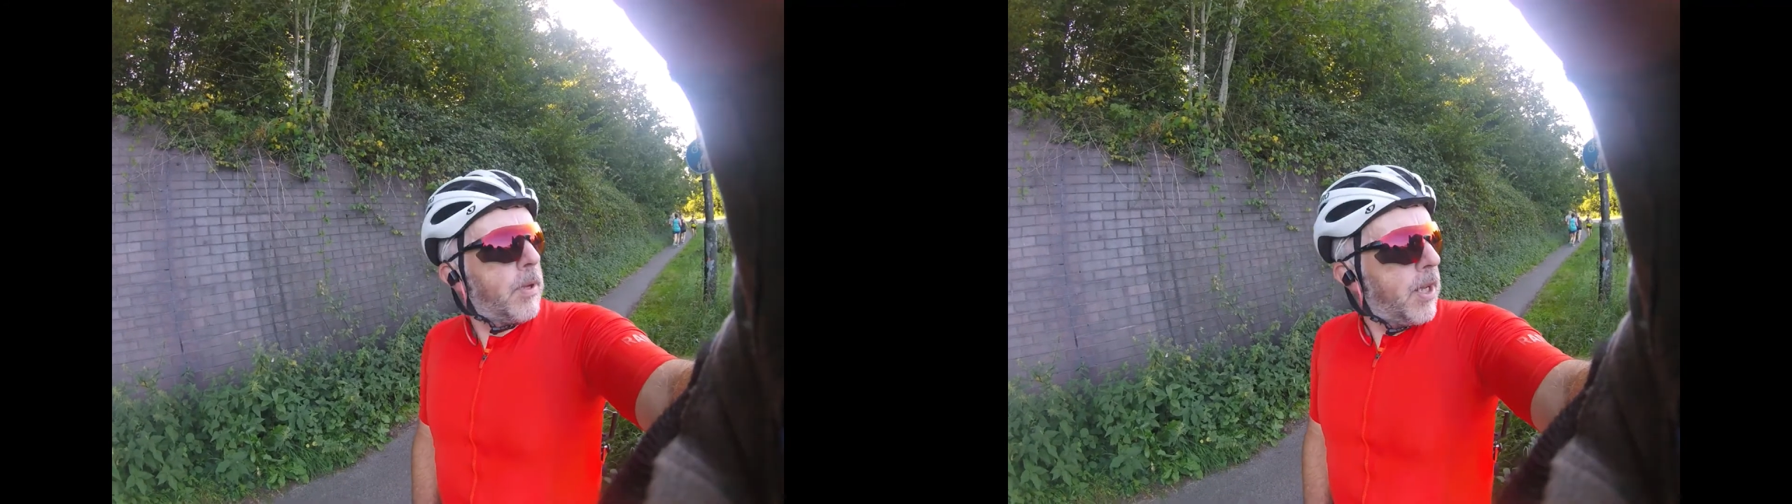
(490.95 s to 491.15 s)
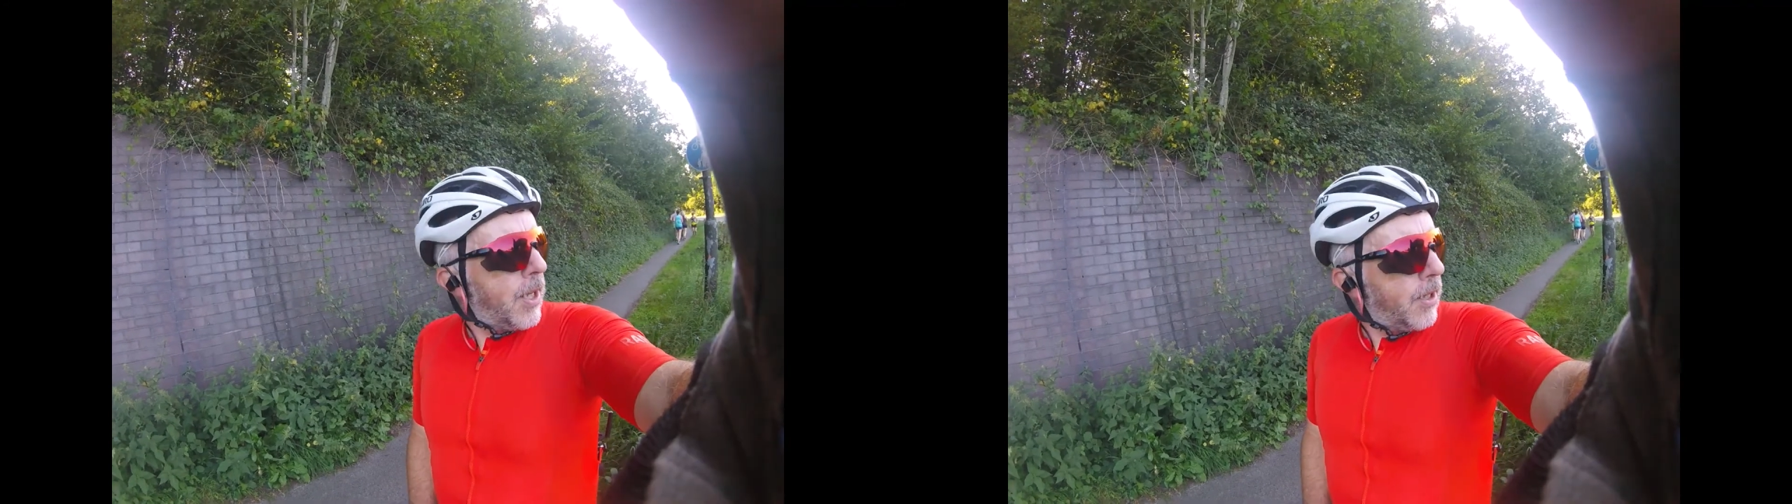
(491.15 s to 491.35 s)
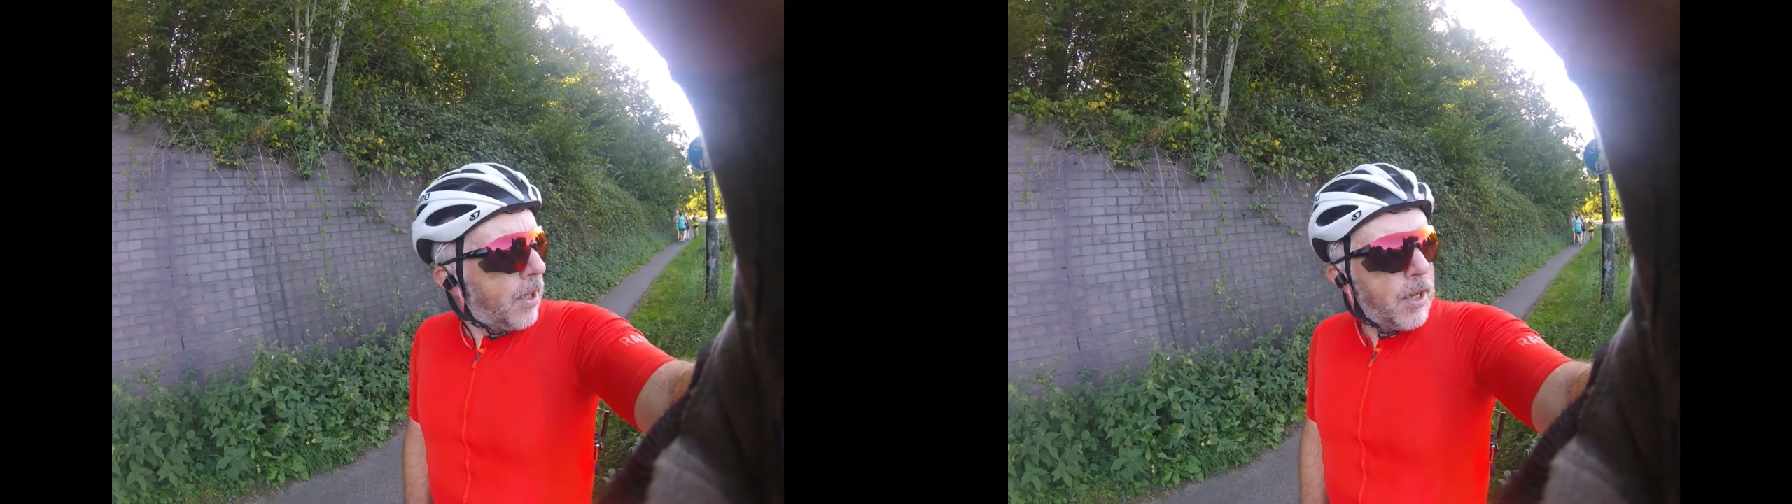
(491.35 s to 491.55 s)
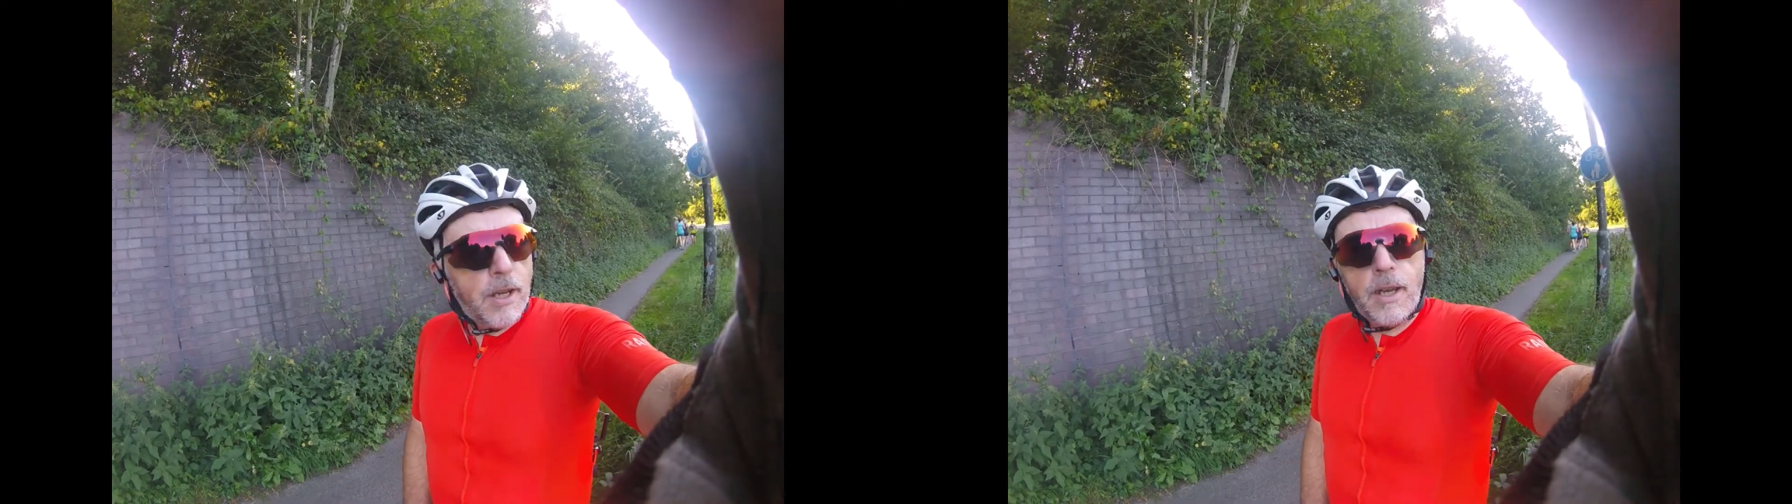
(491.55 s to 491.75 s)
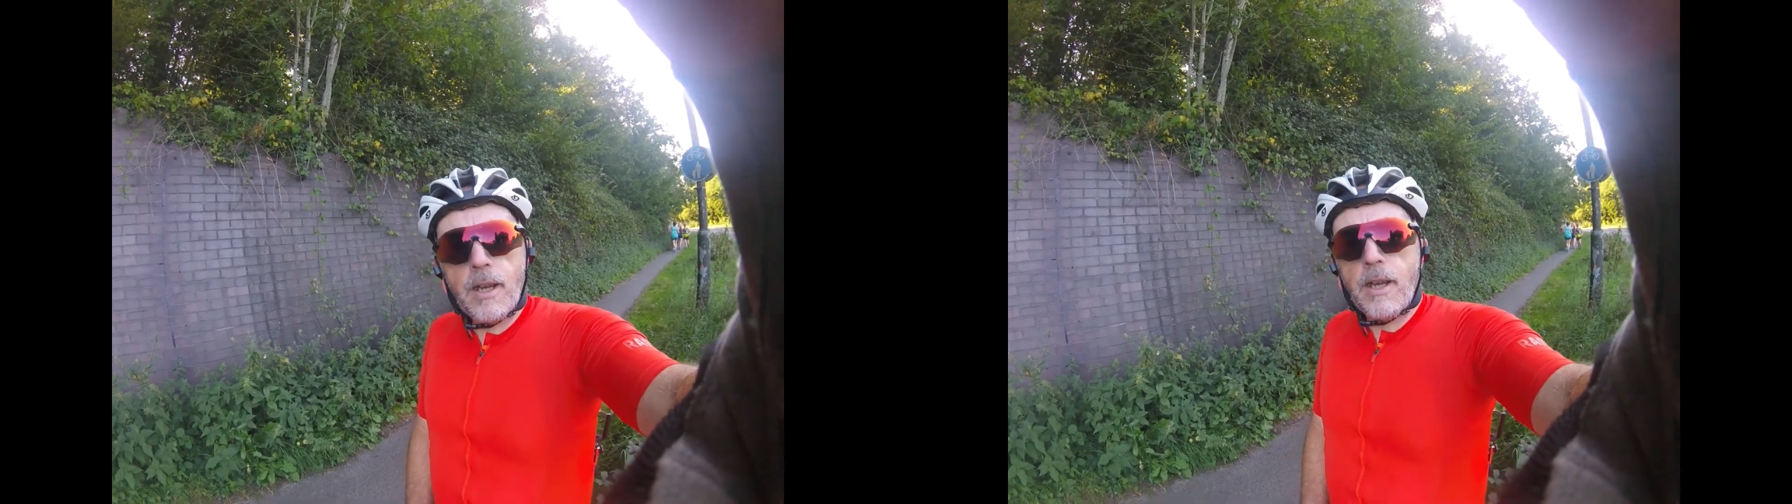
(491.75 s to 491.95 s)
in
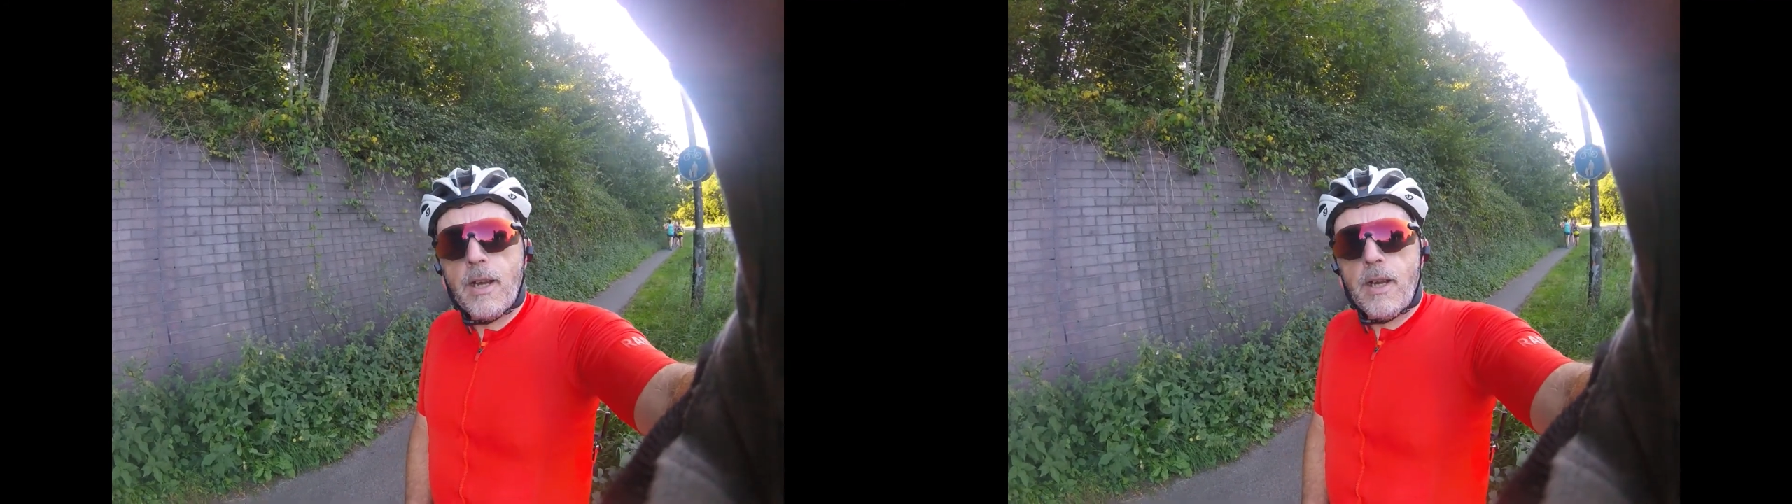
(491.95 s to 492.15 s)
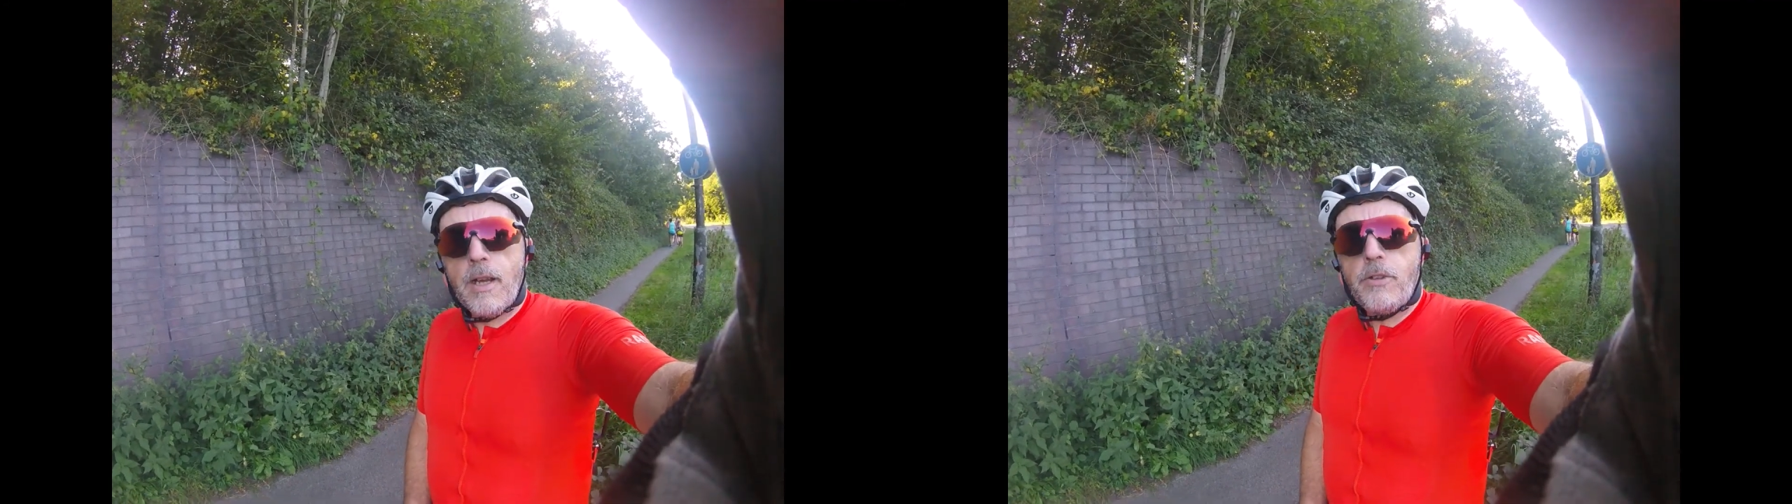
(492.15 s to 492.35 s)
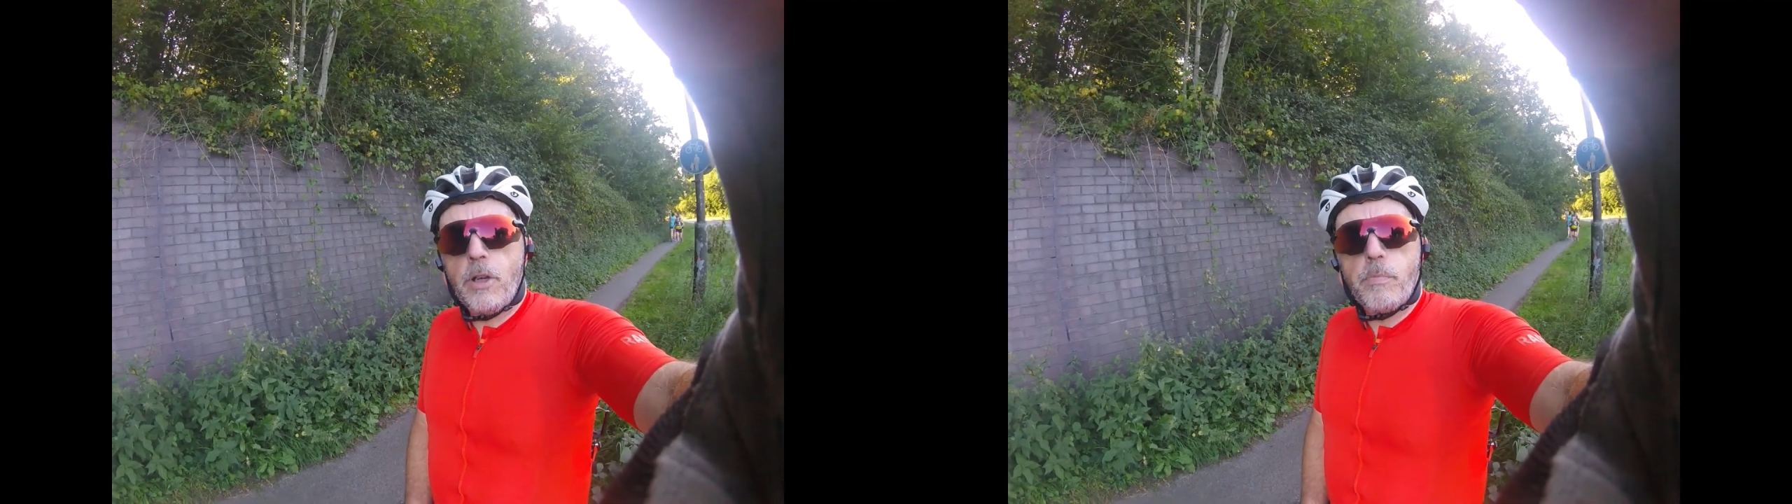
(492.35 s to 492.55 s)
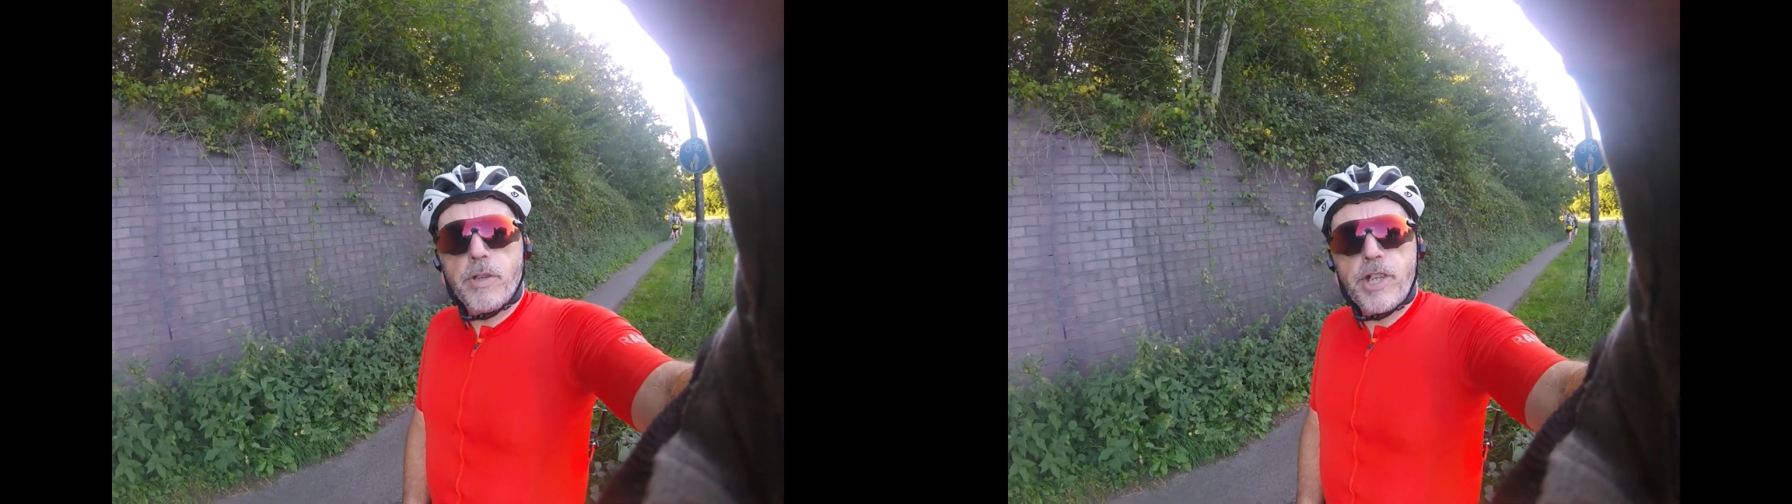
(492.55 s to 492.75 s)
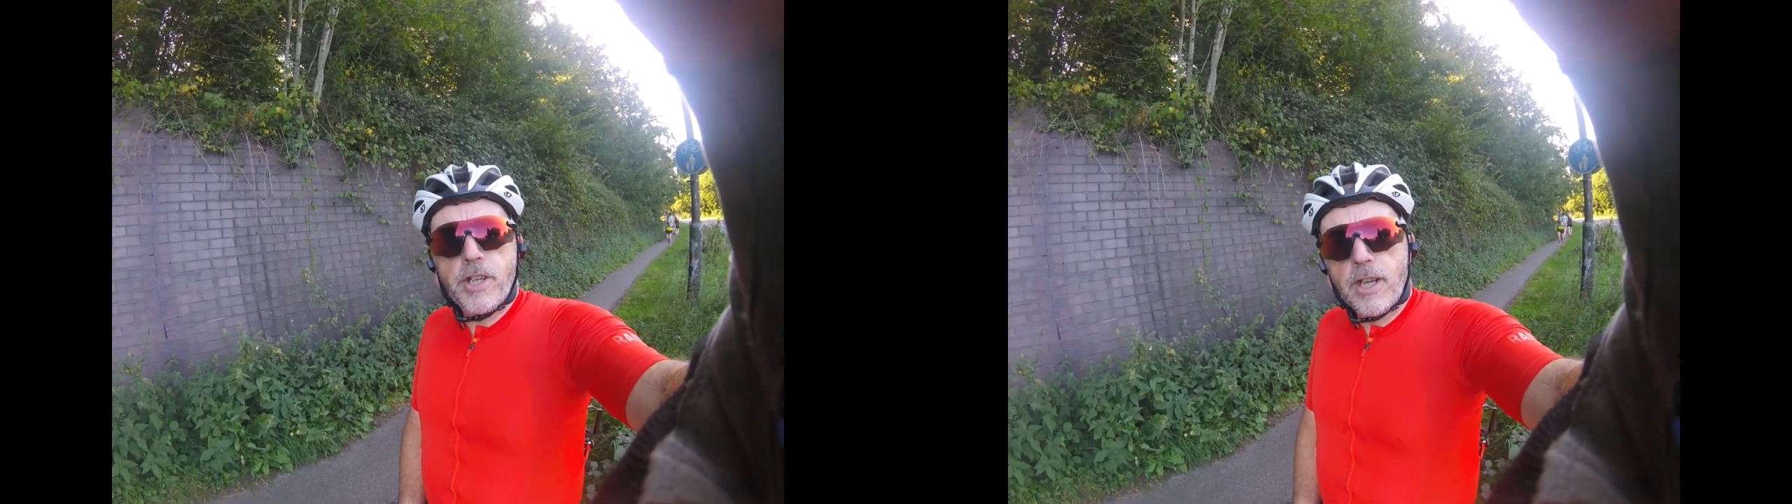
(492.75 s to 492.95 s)
Dudbridge.